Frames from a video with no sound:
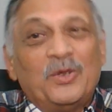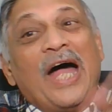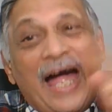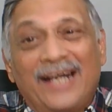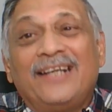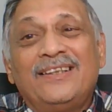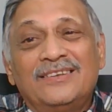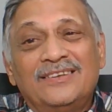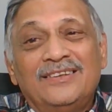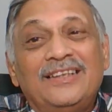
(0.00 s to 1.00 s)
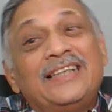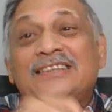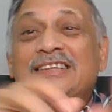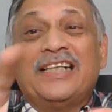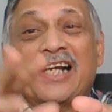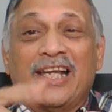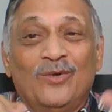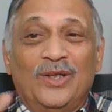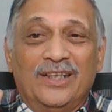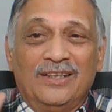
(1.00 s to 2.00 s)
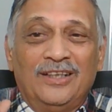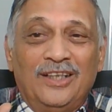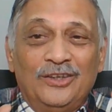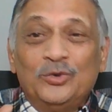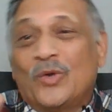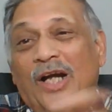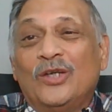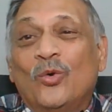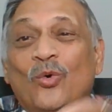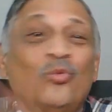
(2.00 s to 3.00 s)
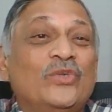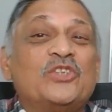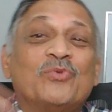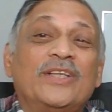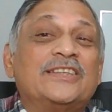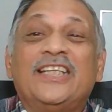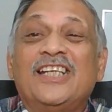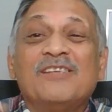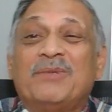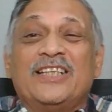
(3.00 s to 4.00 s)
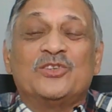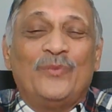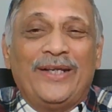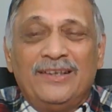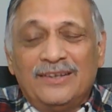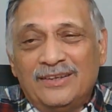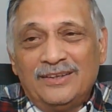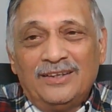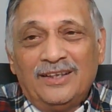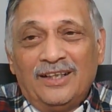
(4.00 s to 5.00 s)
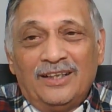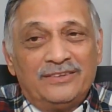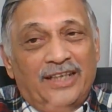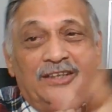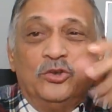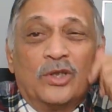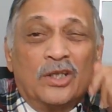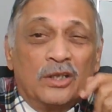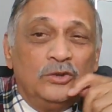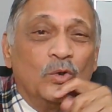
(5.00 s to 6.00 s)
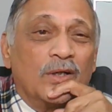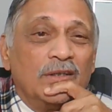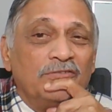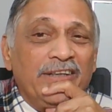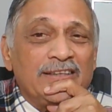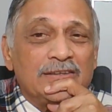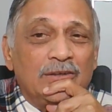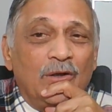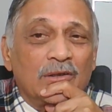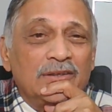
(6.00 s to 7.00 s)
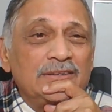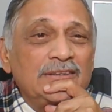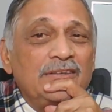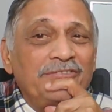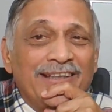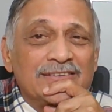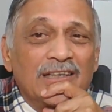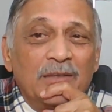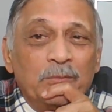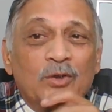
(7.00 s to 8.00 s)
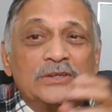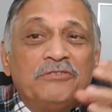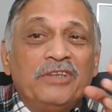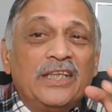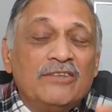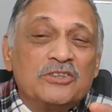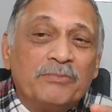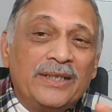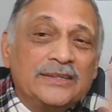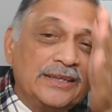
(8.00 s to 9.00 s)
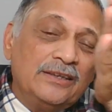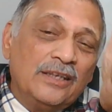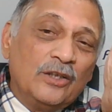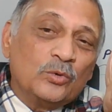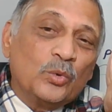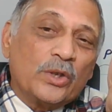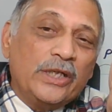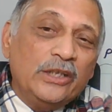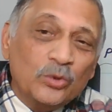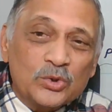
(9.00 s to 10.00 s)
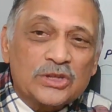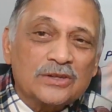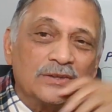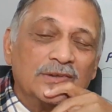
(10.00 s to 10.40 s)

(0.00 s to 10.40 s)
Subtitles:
and it is irregular, you can't know which one is taking place when, then you're in a fix. The doctor is in a fix, because if he gives medicine to reduce